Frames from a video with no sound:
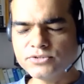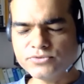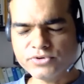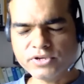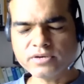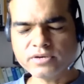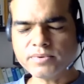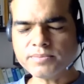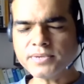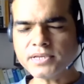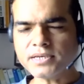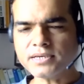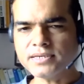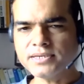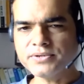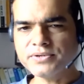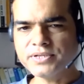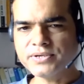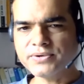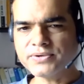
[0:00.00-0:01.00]
Do you remember
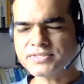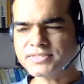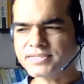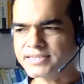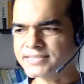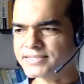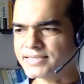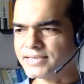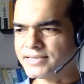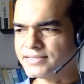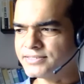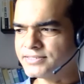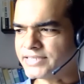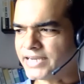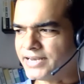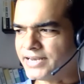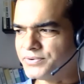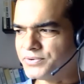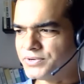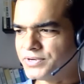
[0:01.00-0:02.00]
during your
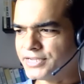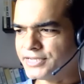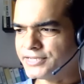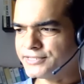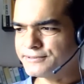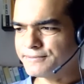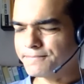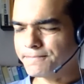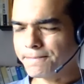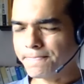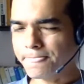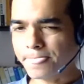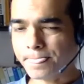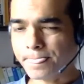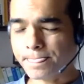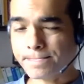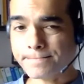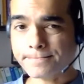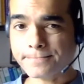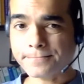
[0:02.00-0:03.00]
childhood days?
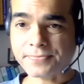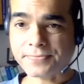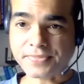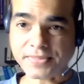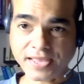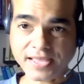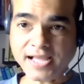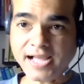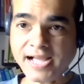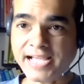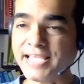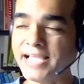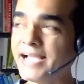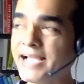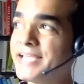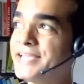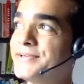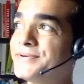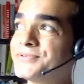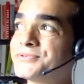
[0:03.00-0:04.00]

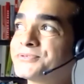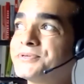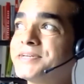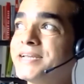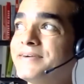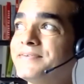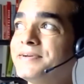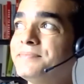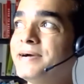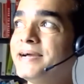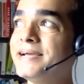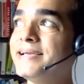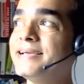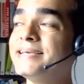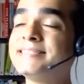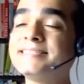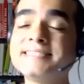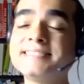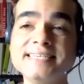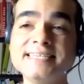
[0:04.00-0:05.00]
I used to travel
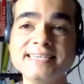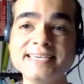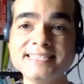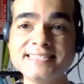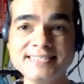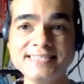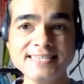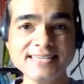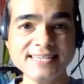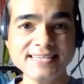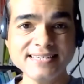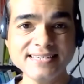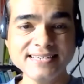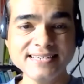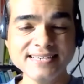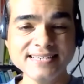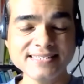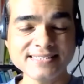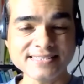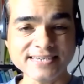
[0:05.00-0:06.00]
by ST,
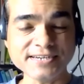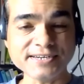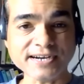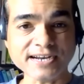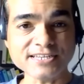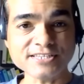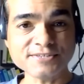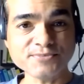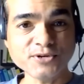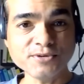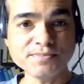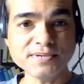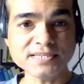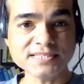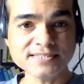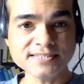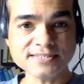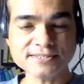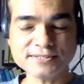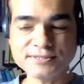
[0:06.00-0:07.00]
state transport
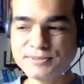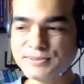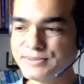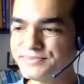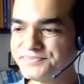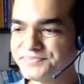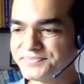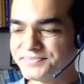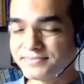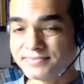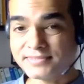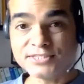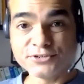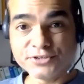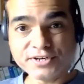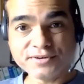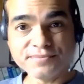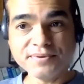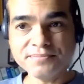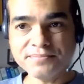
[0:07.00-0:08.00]
buses.
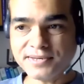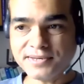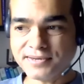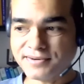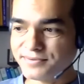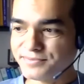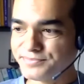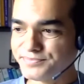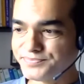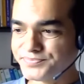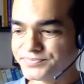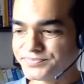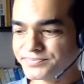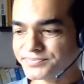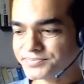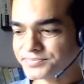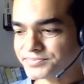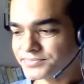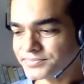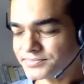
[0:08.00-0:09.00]
Do you remember?
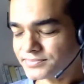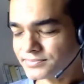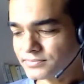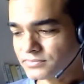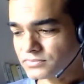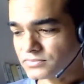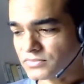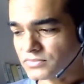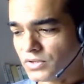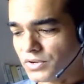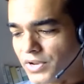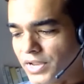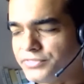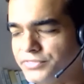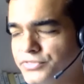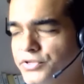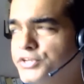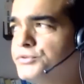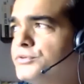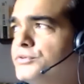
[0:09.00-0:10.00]

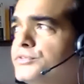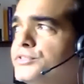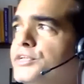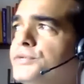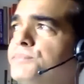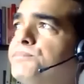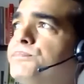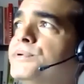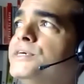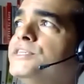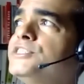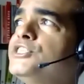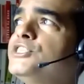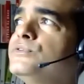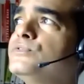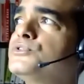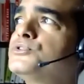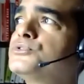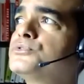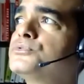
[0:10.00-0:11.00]
And that bus
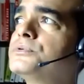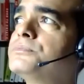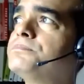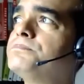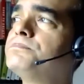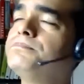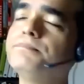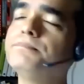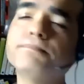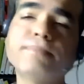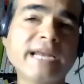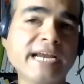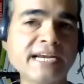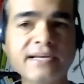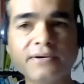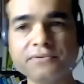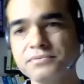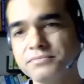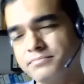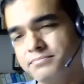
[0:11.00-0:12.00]
used to break
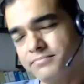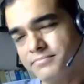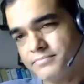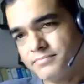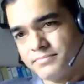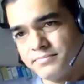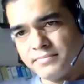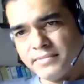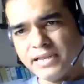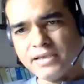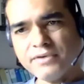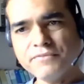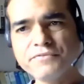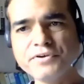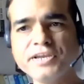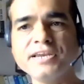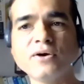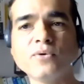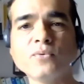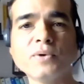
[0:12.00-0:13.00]
down
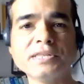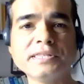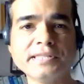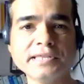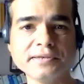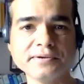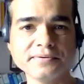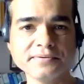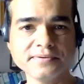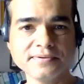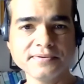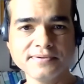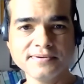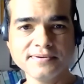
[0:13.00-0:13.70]
every now and then.